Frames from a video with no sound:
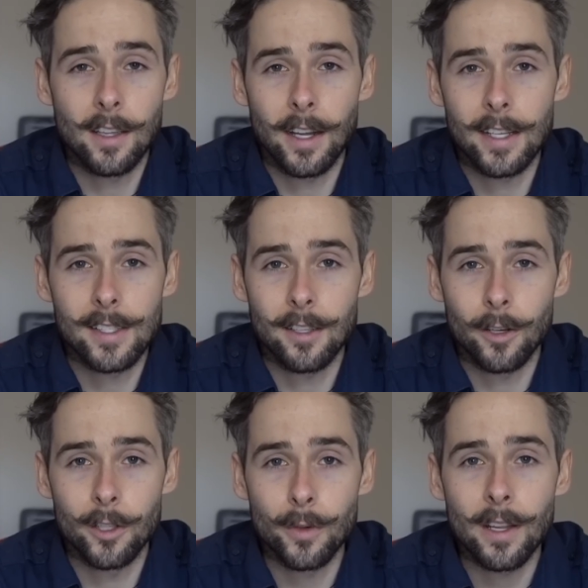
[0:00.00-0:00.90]
Like,
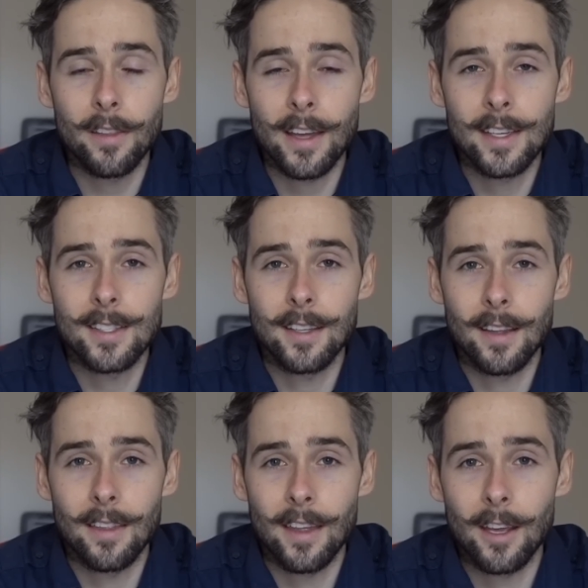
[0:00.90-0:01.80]
they're doing things that
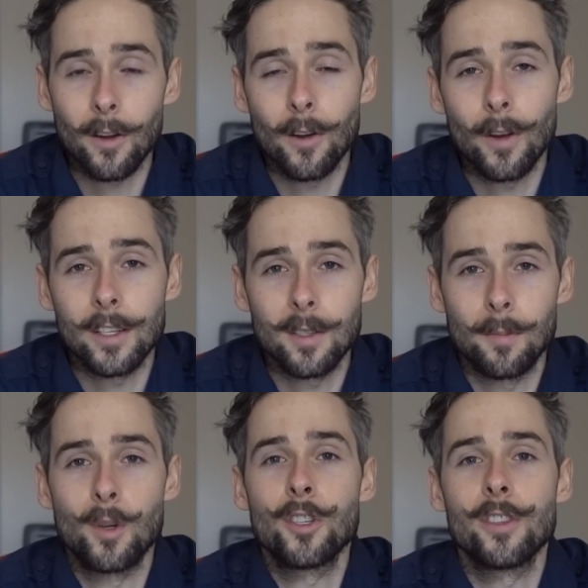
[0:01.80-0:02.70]
they think are going to
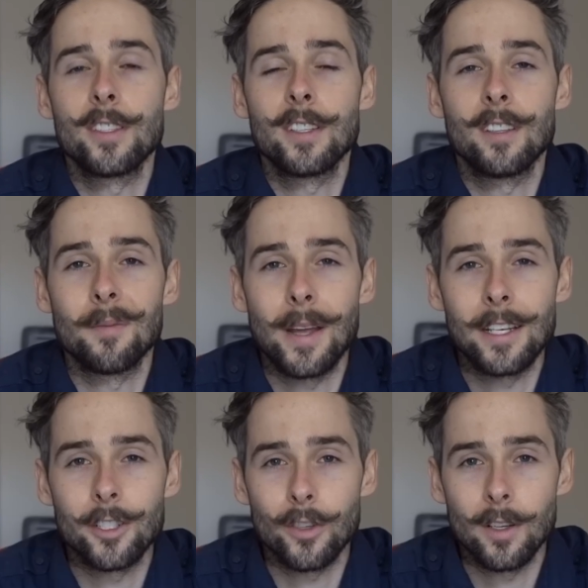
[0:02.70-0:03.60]
push this into the
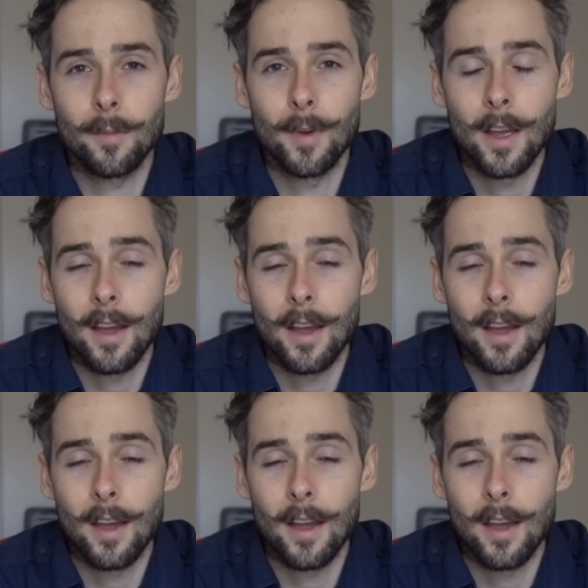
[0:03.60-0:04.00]
mainstream